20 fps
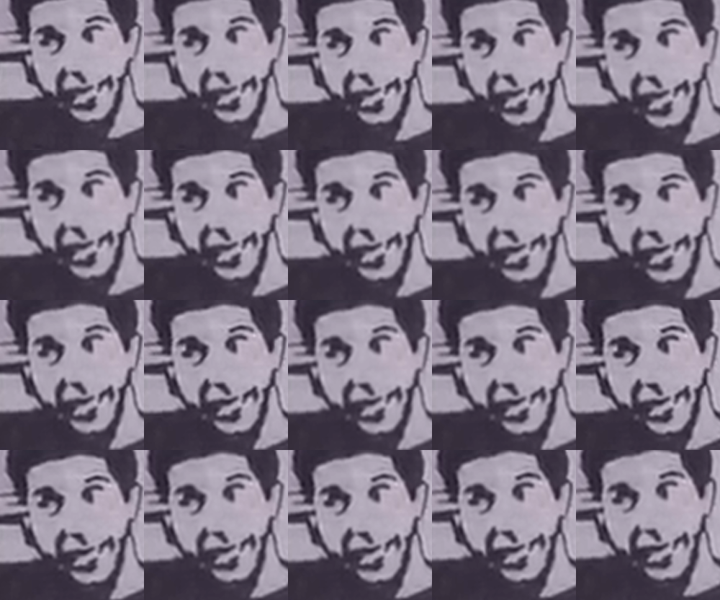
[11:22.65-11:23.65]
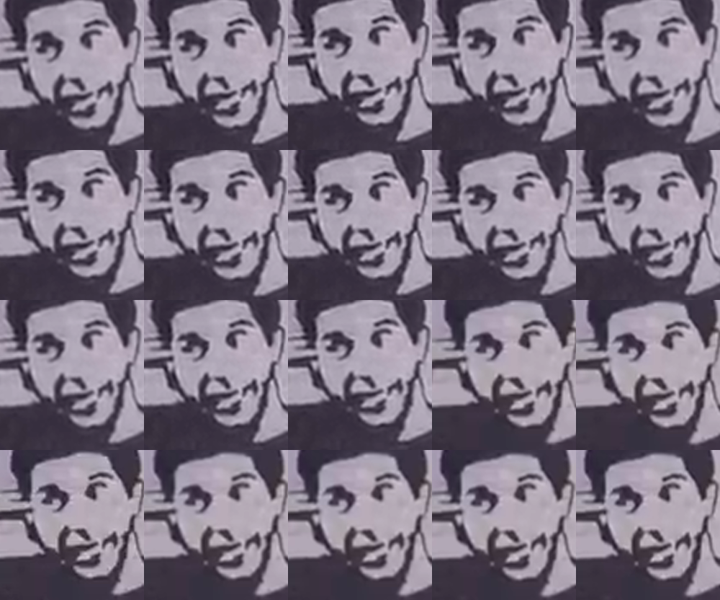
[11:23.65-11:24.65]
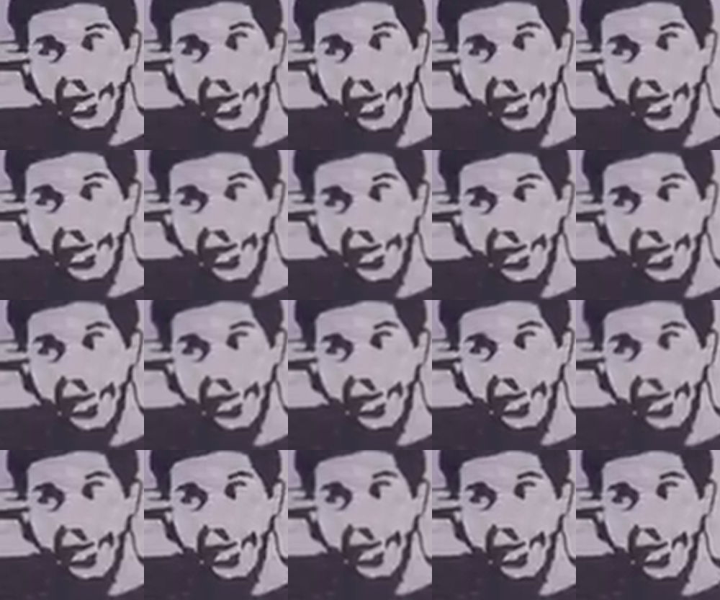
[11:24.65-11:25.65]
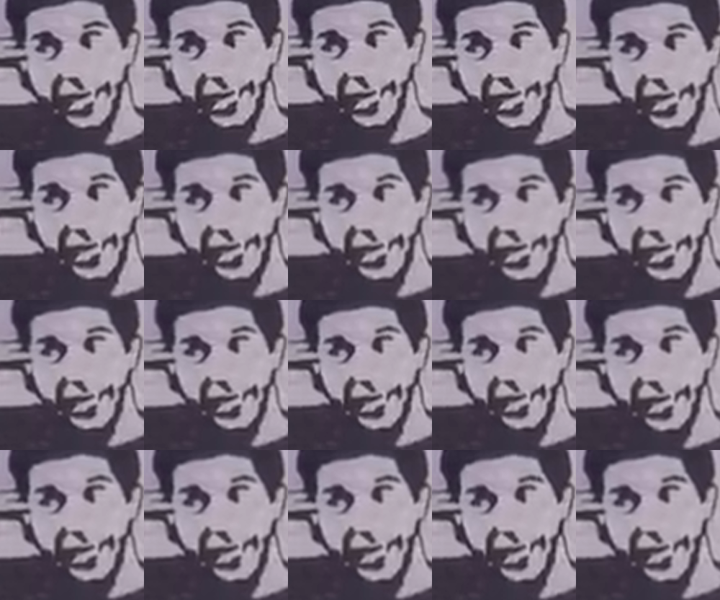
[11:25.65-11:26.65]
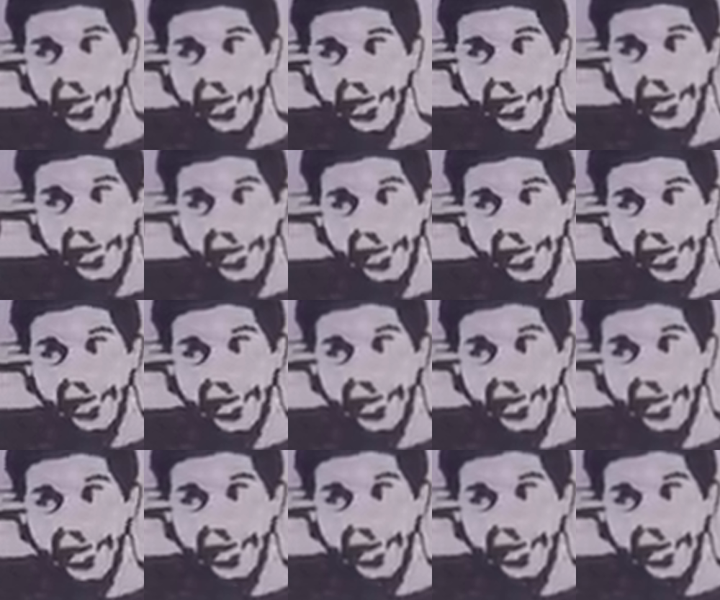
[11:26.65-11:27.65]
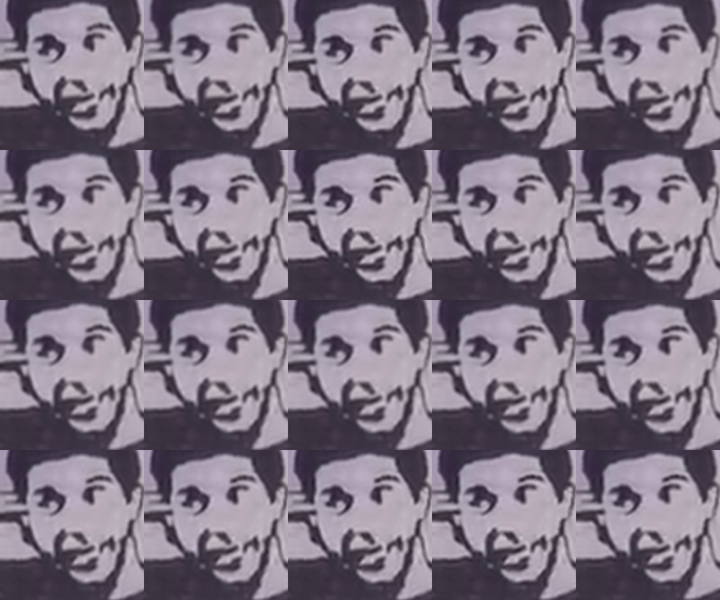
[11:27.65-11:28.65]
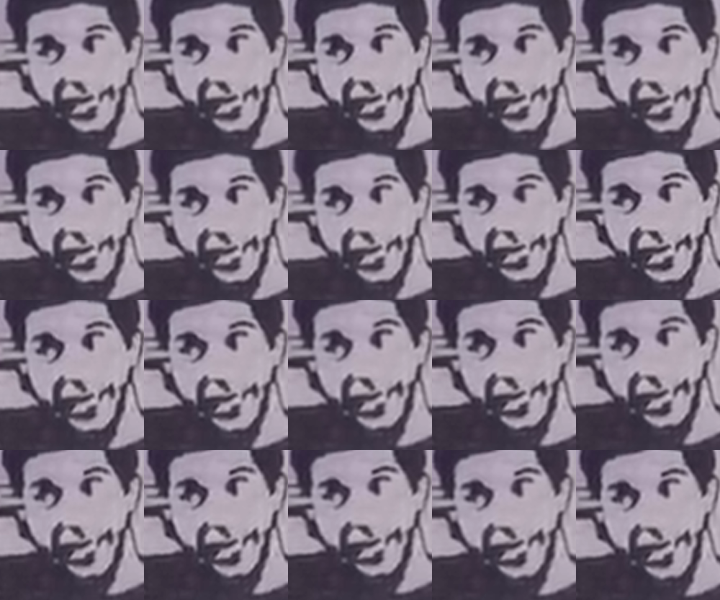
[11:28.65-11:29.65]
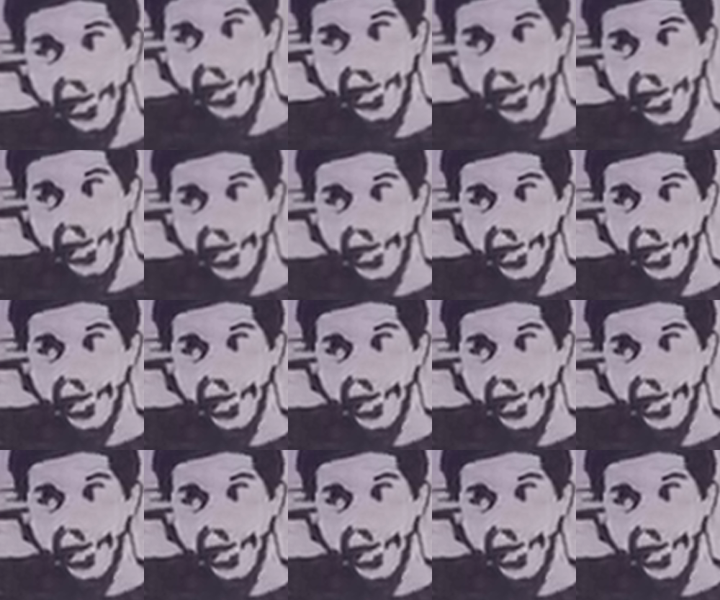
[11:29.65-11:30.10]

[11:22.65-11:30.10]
The person shown says nothing.